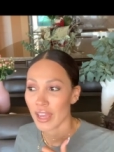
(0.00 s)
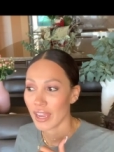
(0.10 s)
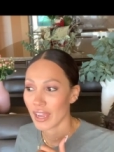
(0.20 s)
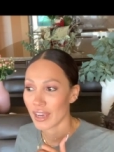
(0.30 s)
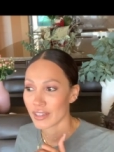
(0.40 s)

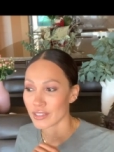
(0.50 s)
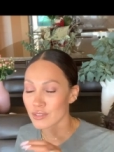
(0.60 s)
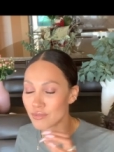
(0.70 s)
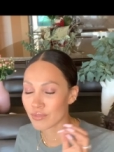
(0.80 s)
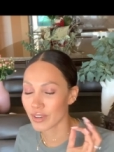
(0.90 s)
and it's
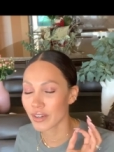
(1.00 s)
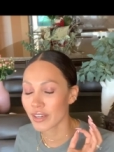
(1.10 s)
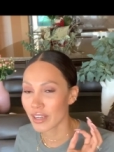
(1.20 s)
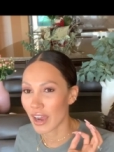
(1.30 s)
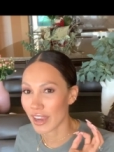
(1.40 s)

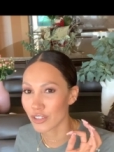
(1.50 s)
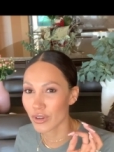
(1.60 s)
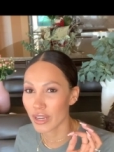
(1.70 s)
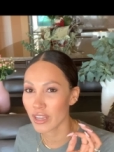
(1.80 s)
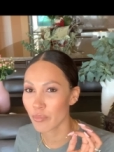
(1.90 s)
very
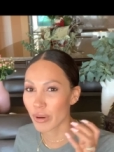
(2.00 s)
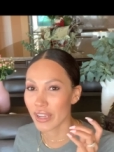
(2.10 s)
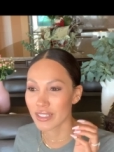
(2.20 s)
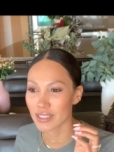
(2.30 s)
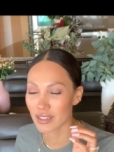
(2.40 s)
hydrating, but
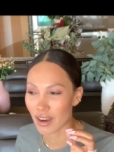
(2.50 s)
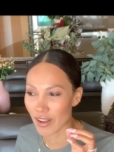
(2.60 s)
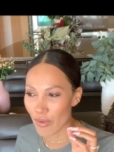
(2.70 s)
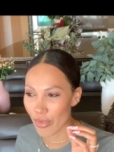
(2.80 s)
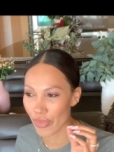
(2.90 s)
it's
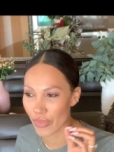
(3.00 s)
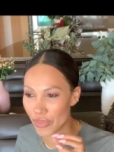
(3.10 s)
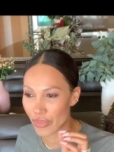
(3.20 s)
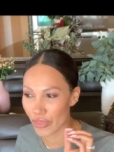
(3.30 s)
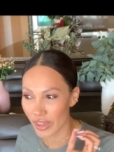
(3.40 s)
not
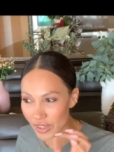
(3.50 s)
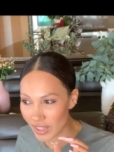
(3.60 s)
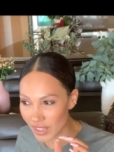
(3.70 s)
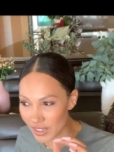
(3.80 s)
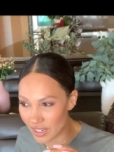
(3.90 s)

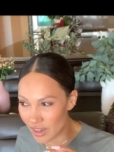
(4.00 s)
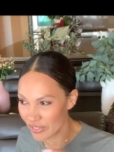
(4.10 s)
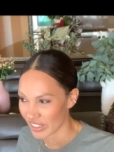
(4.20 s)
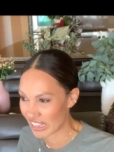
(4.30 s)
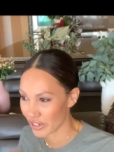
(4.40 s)
thick enough
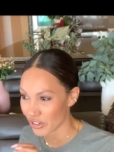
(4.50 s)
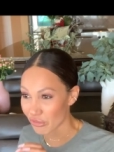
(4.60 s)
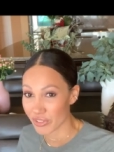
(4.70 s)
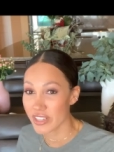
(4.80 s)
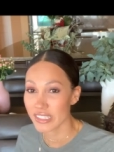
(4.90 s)
and like
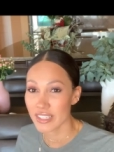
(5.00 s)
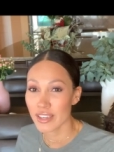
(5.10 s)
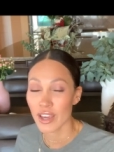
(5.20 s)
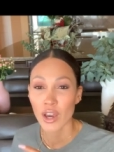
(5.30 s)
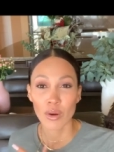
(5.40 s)

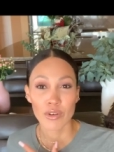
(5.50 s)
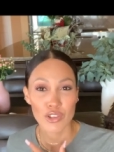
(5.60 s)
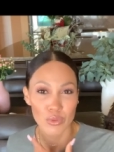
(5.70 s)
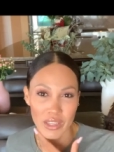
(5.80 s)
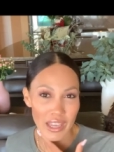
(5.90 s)
greasy where
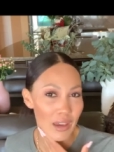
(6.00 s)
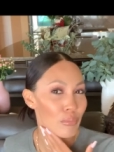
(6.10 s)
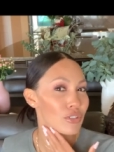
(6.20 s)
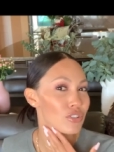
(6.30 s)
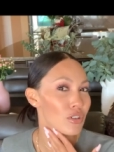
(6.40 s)
you can't
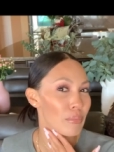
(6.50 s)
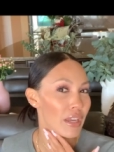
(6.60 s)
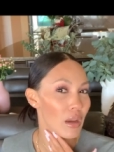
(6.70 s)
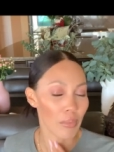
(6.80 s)
put your makeup